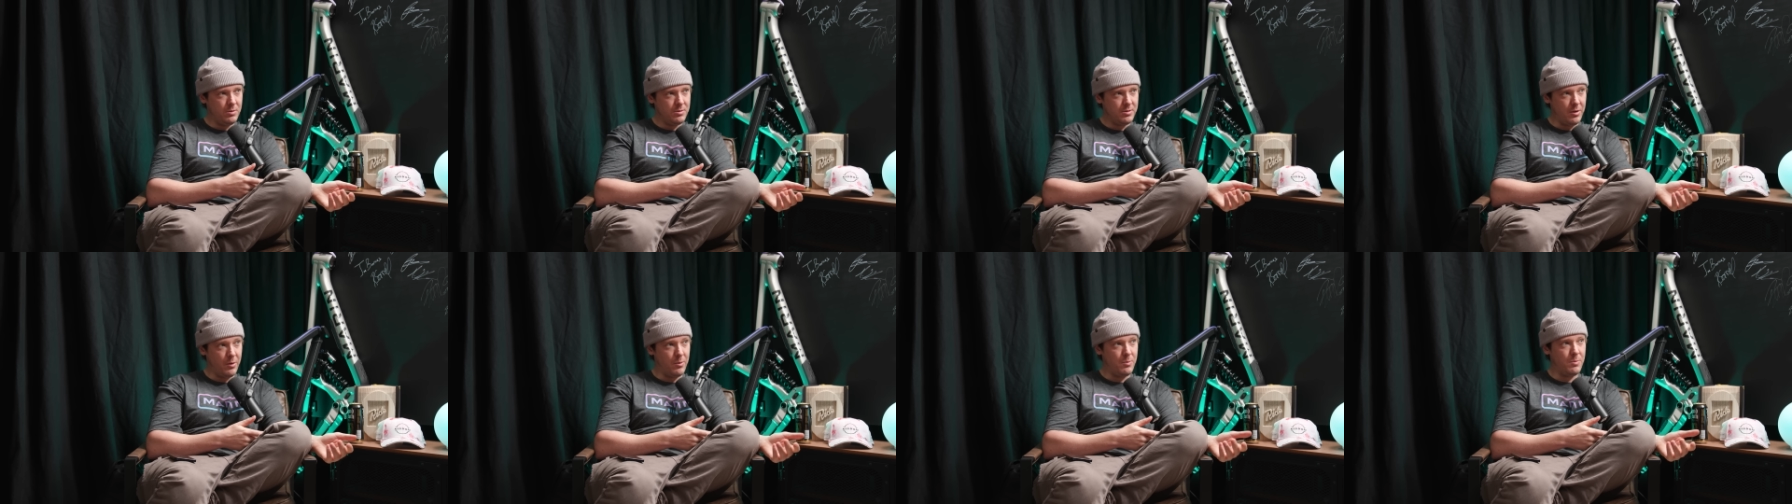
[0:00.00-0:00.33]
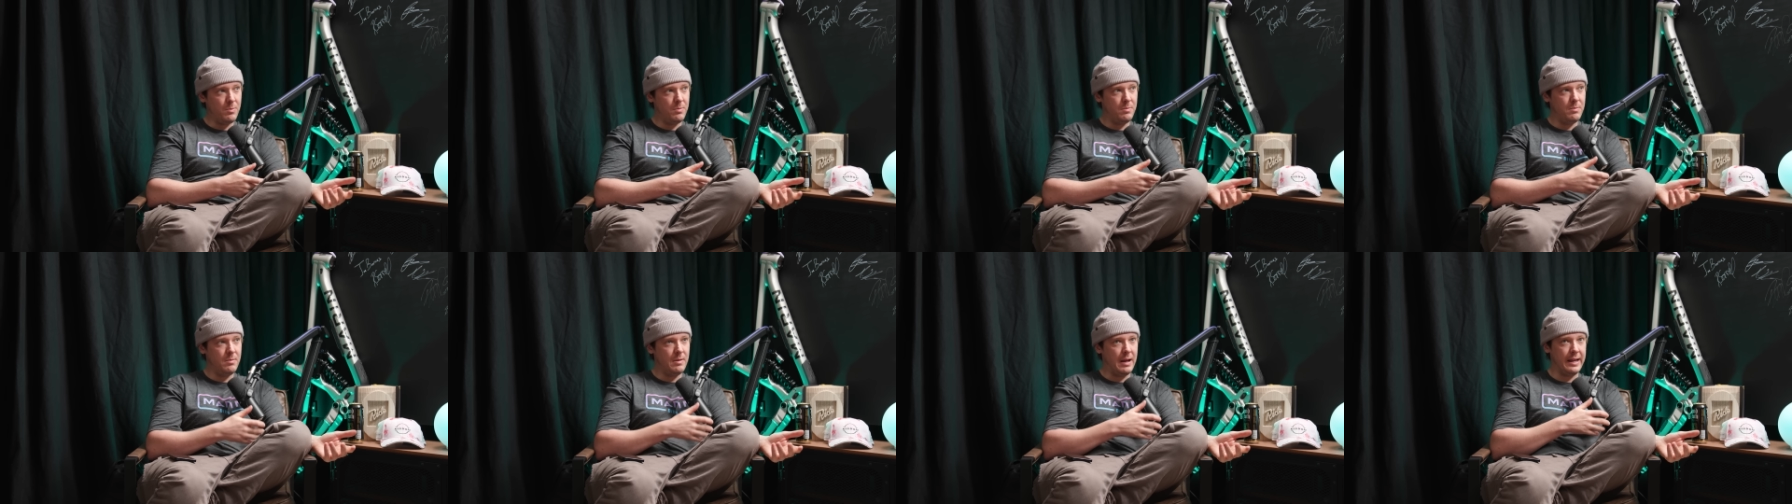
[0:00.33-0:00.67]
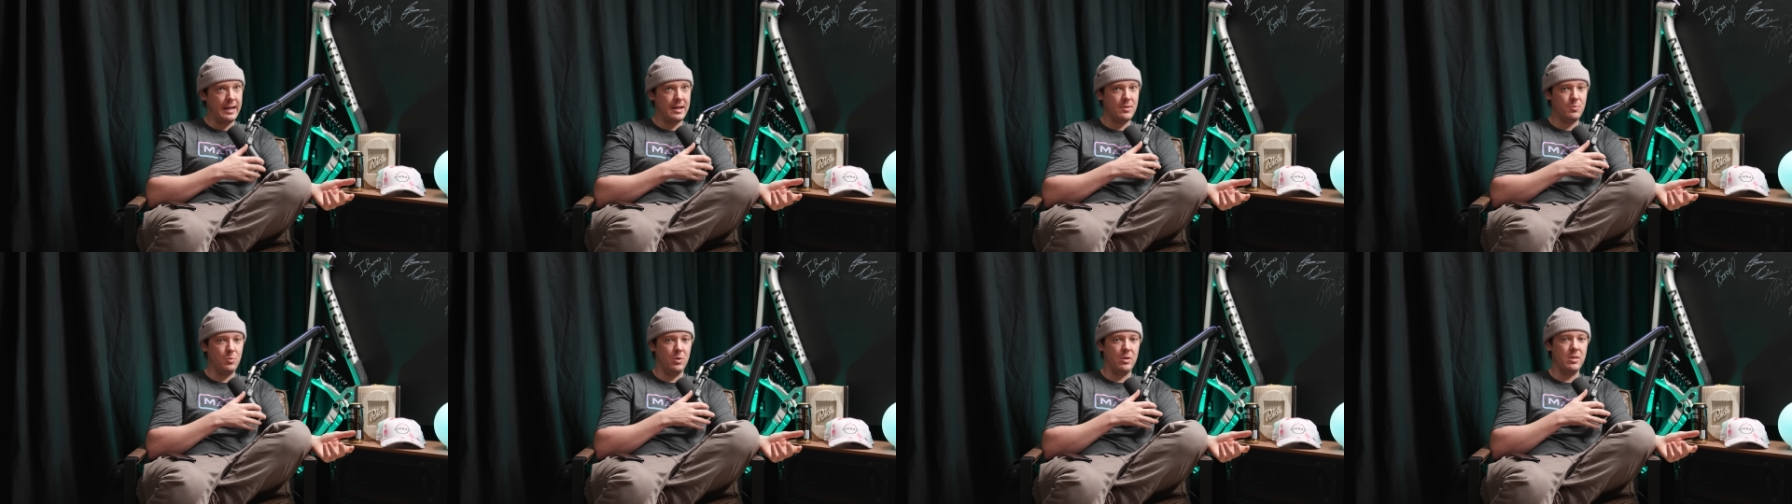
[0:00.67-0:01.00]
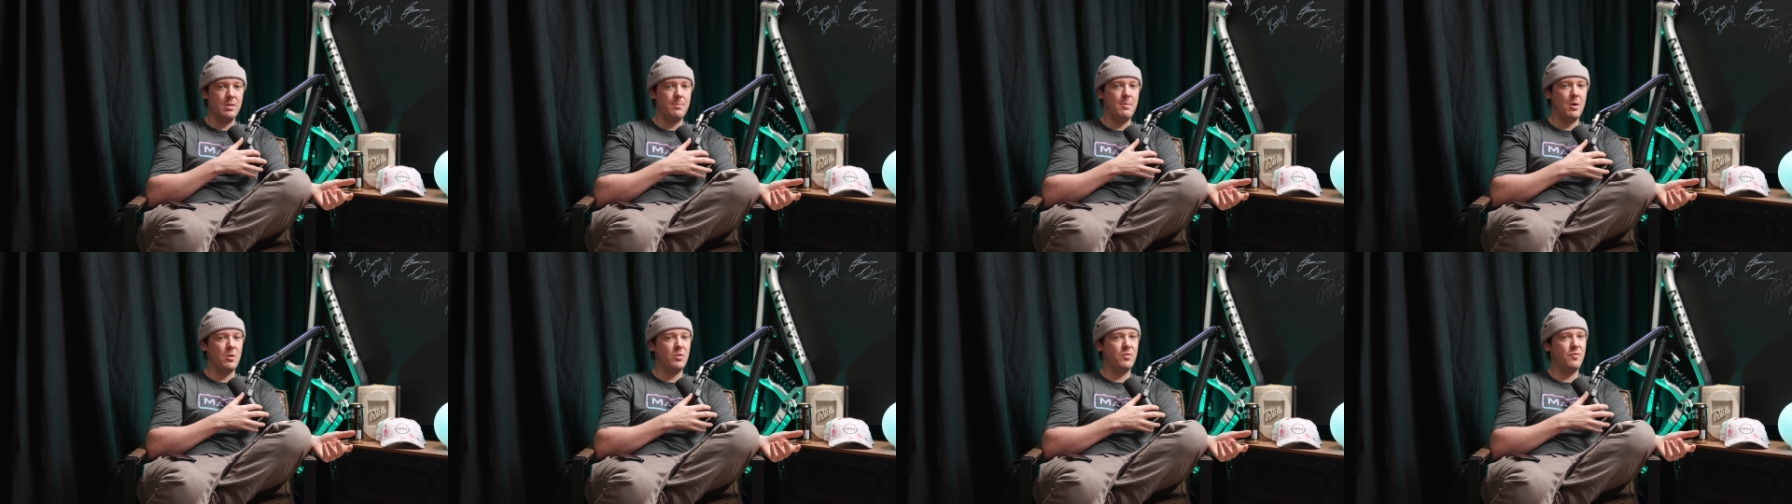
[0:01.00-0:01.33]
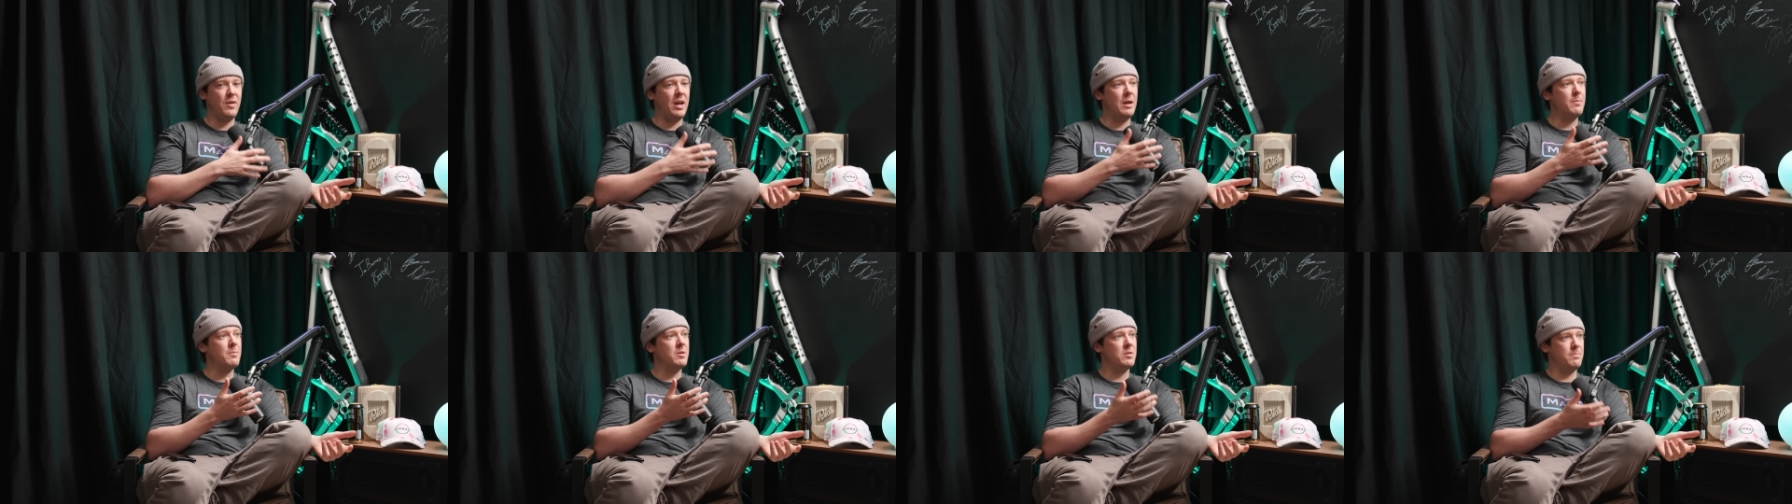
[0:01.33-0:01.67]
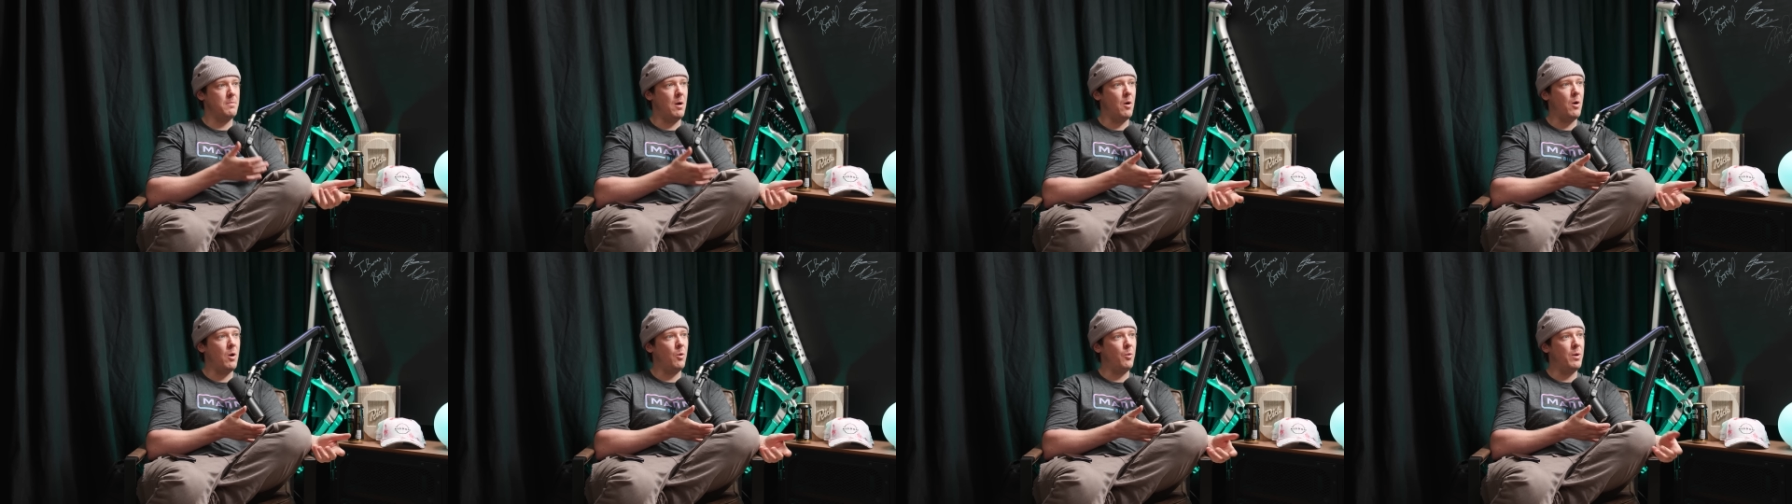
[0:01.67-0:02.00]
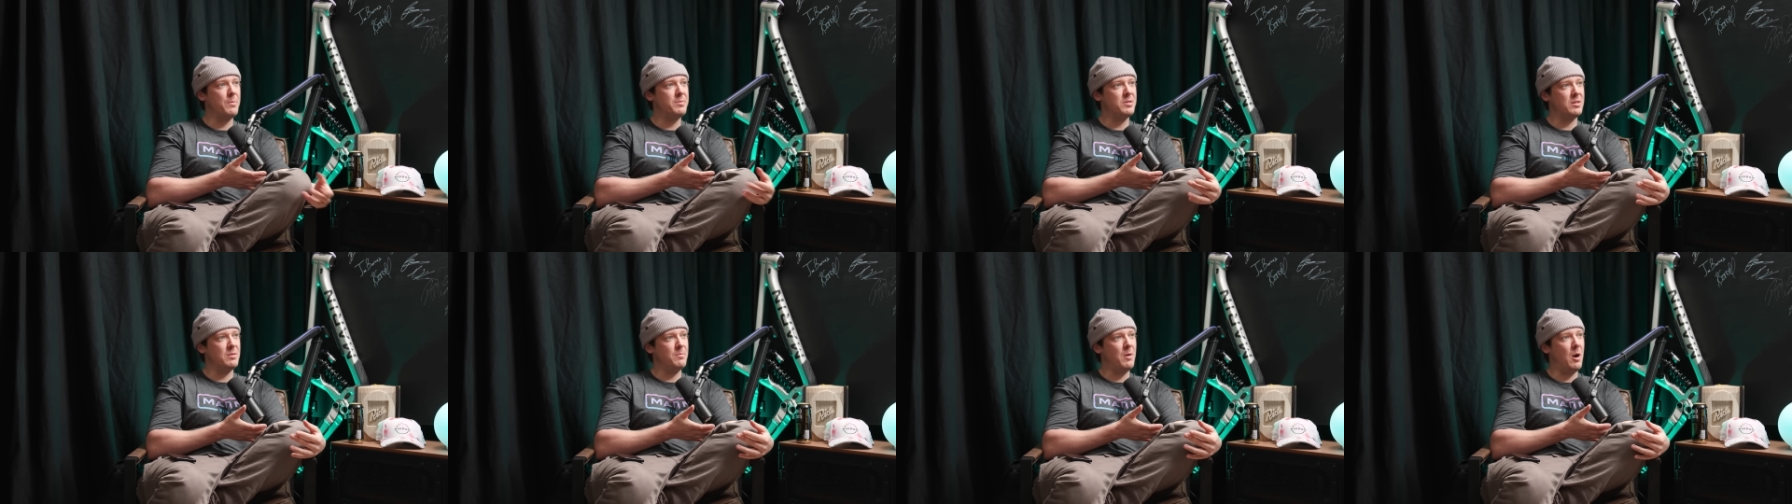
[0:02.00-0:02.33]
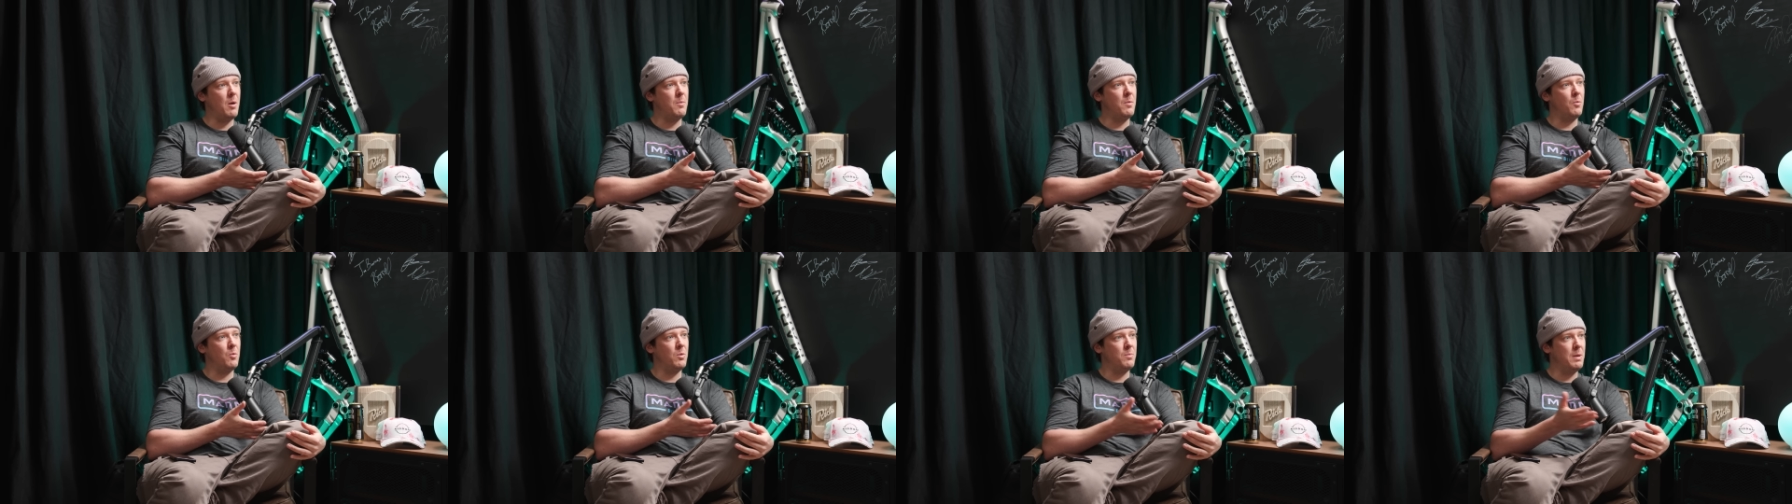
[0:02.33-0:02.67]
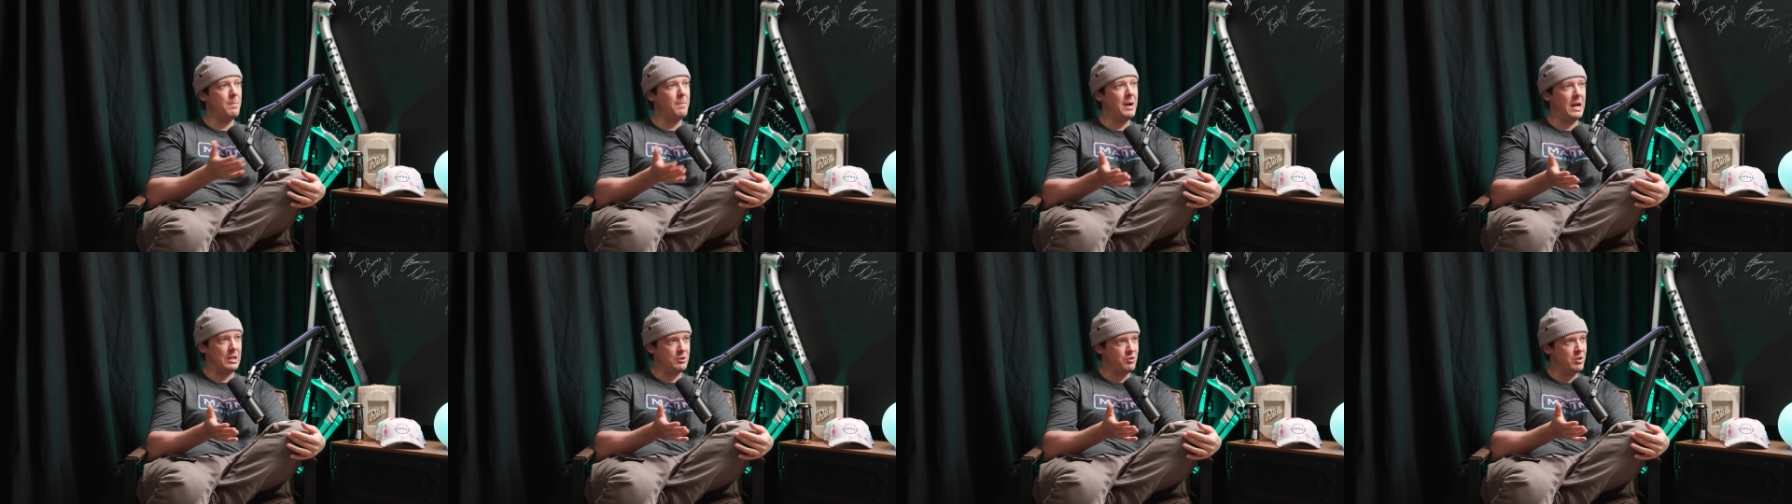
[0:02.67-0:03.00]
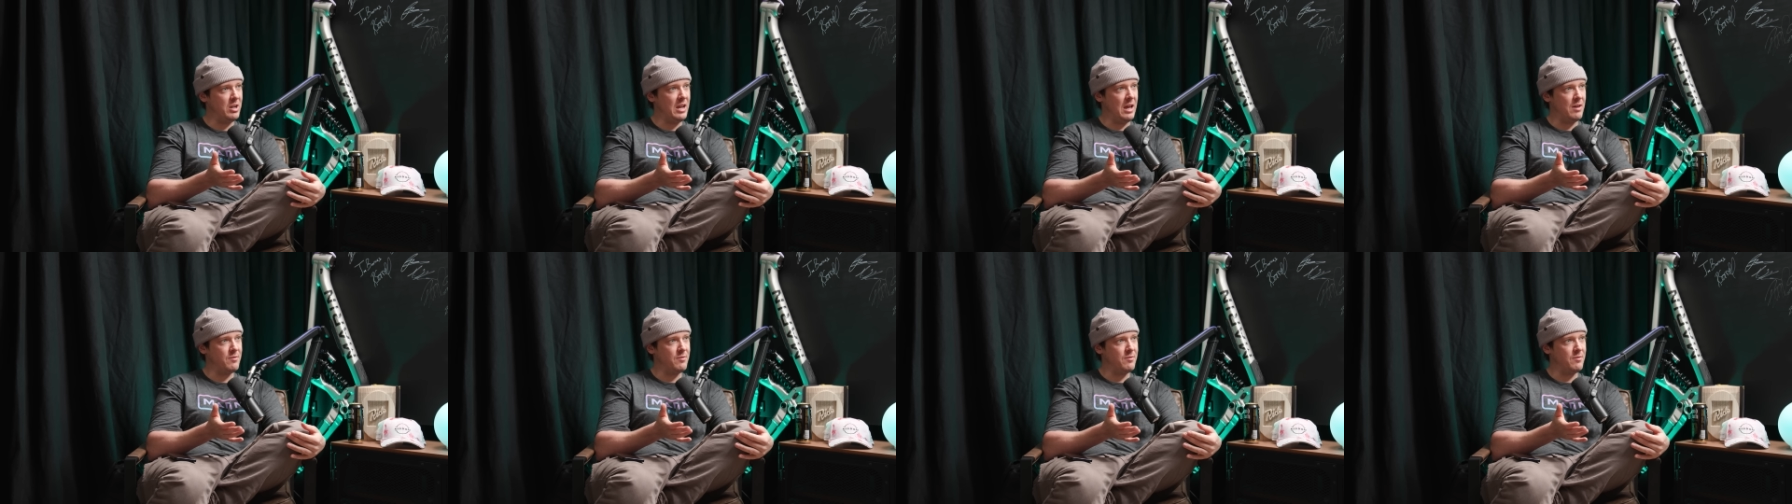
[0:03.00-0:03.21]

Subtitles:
So I guess one of the most famous motor whips at the moment would be Patrick